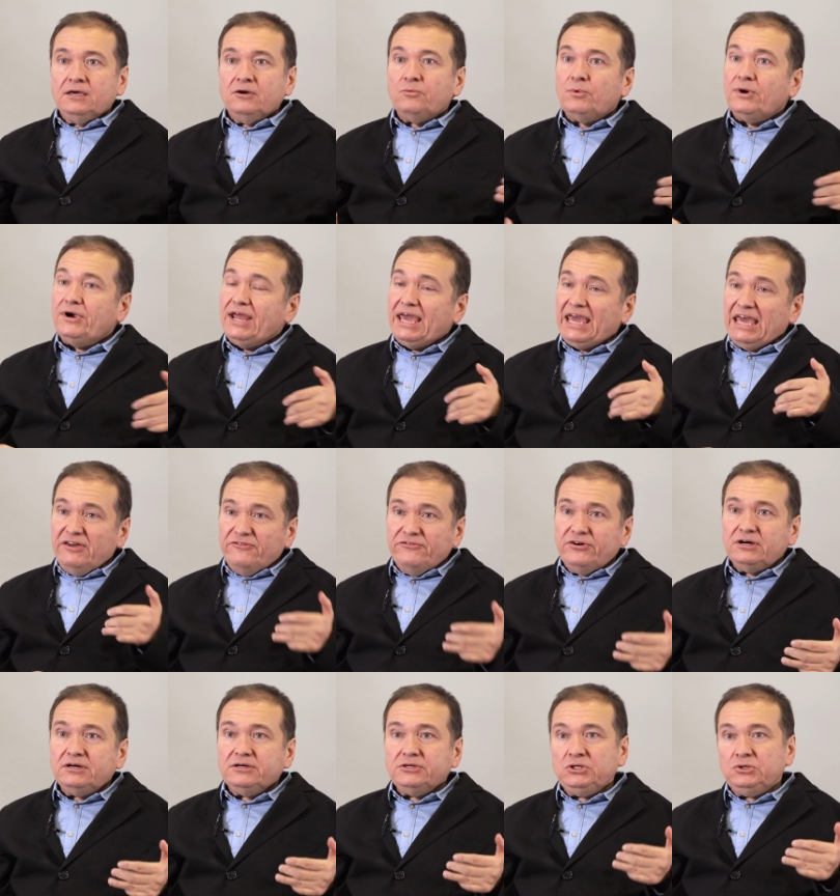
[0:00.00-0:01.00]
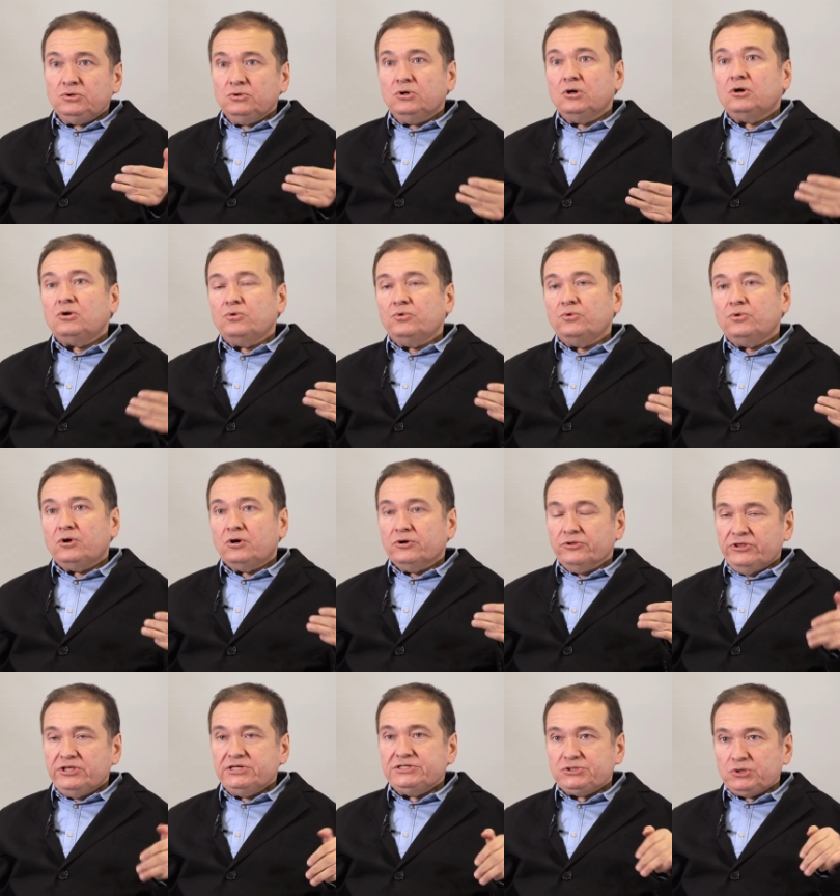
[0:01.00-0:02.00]
Wherever you go
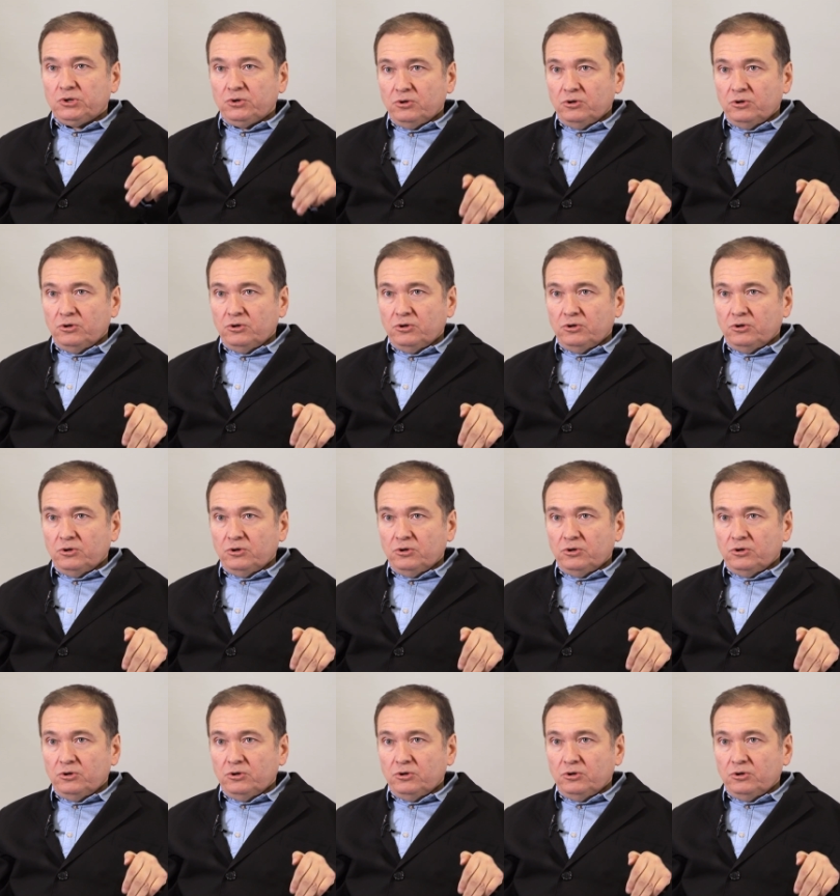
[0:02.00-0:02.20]
on this